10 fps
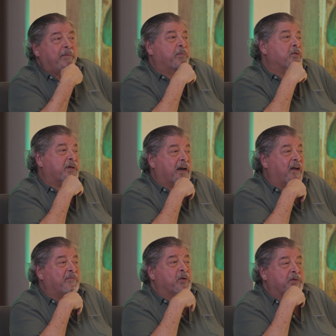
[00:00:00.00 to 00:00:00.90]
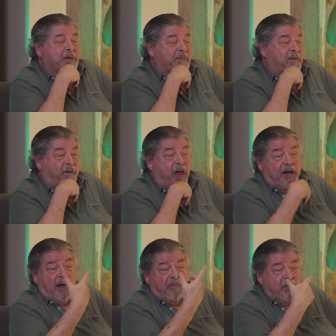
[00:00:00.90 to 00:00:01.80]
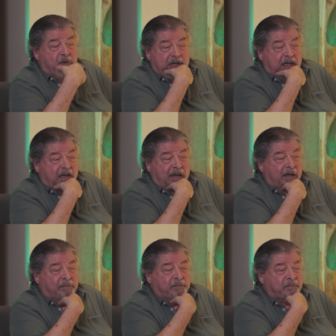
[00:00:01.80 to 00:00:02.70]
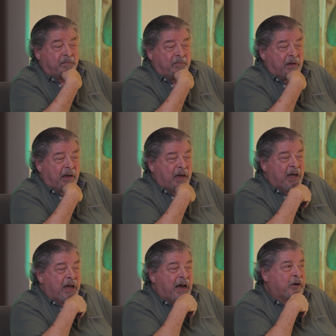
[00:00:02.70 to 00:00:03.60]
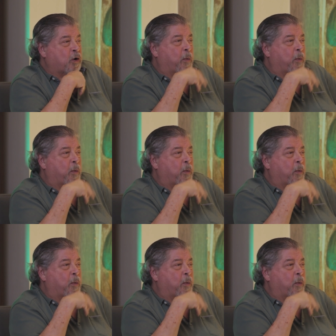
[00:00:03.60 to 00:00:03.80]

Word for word: like music. I love music. My father loved music. Um,